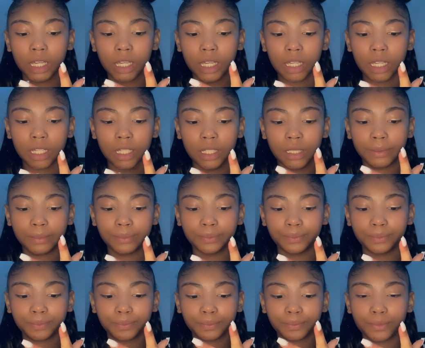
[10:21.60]
um
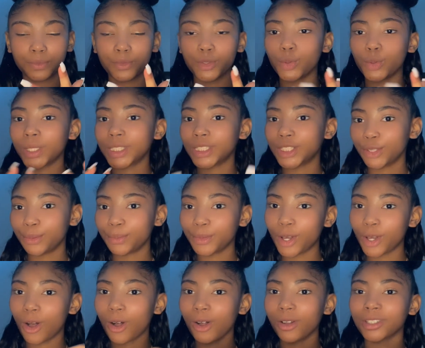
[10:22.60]
join zoom
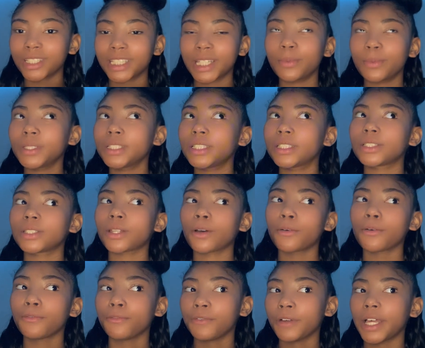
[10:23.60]
calls it was
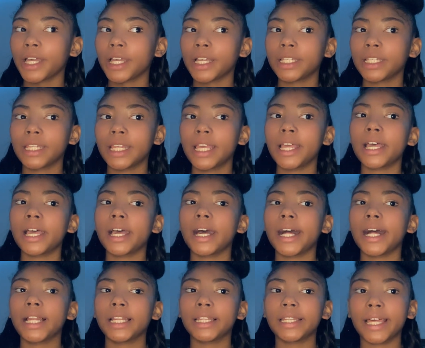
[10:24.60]
so fun
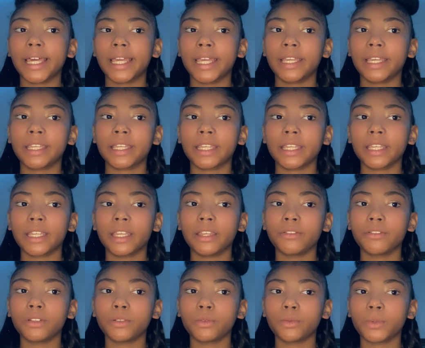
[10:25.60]
like
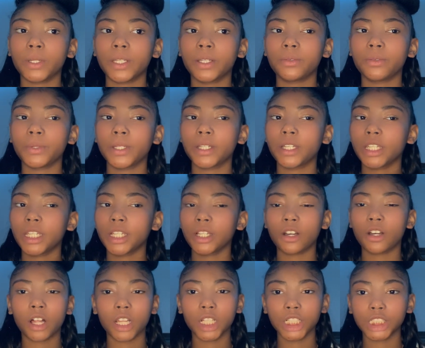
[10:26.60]
even when we we couldn't
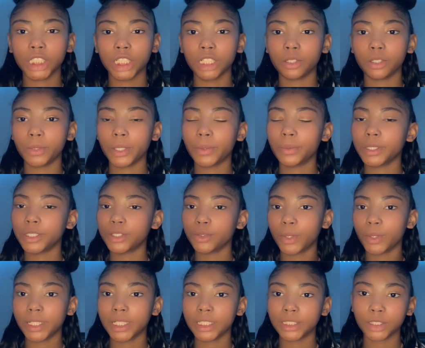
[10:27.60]
call each other we would
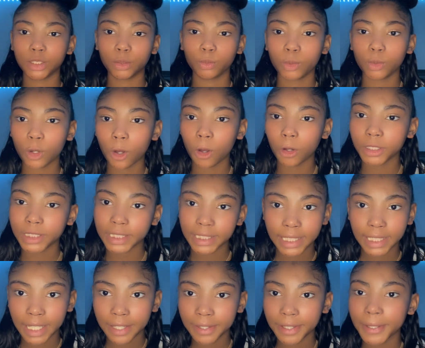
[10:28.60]
join a zoom calls
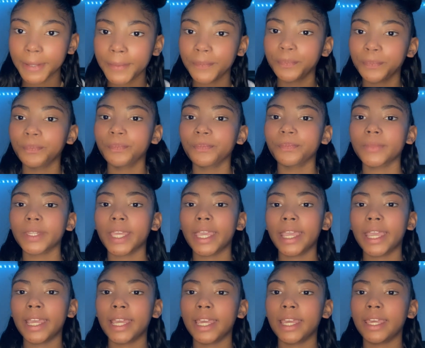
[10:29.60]
together
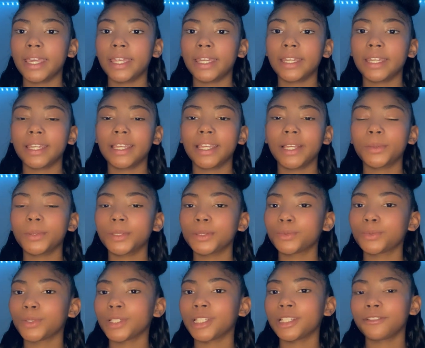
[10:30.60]
and it
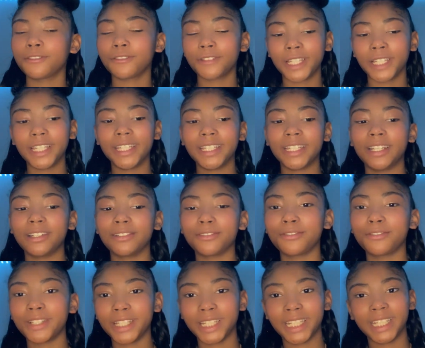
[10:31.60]
was really fun and
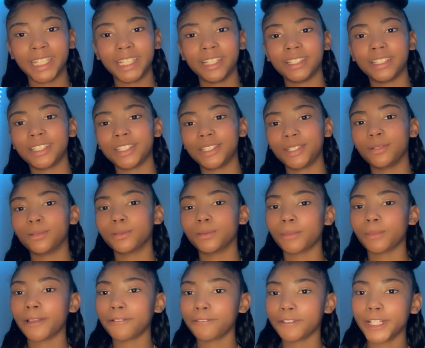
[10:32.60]
funny to do with
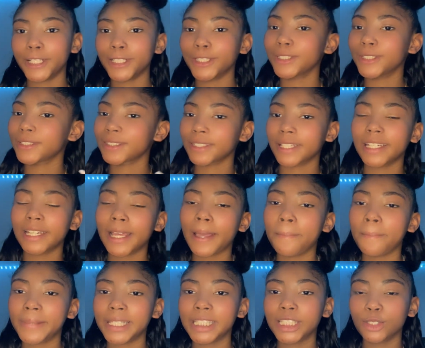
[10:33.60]
my friends and i
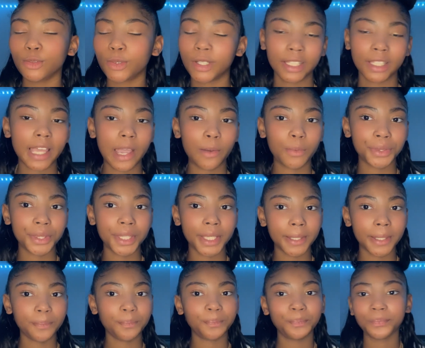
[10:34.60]
miss doing that with
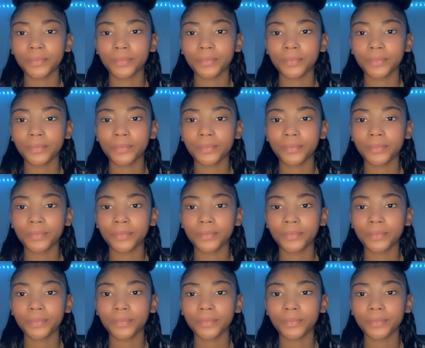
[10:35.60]
them